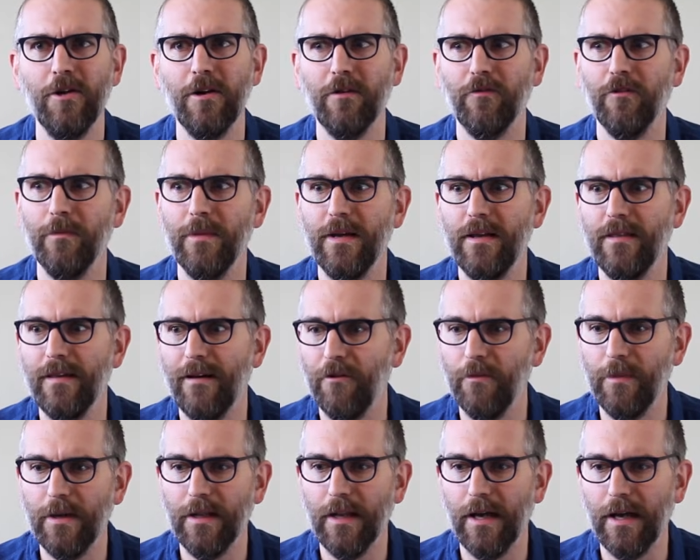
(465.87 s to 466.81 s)
For me, that
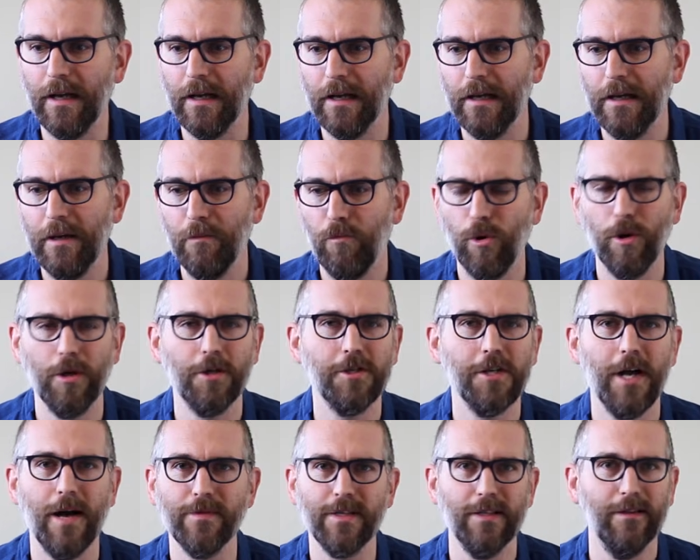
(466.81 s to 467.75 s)
would be like pork
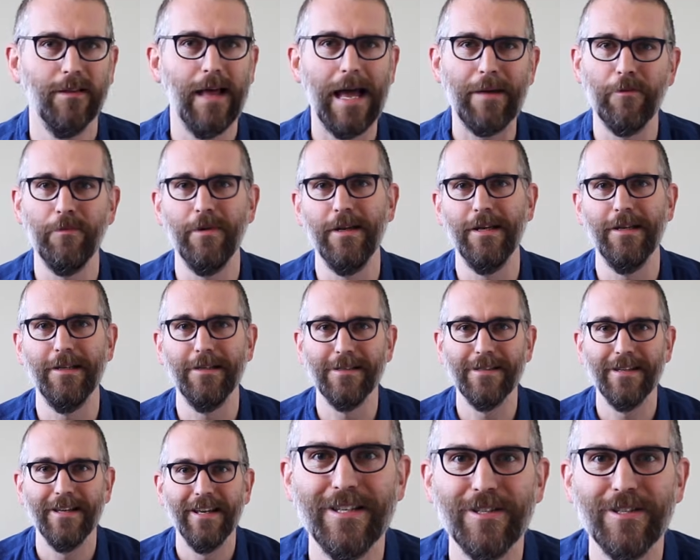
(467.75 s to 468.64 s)
chops and lima beans.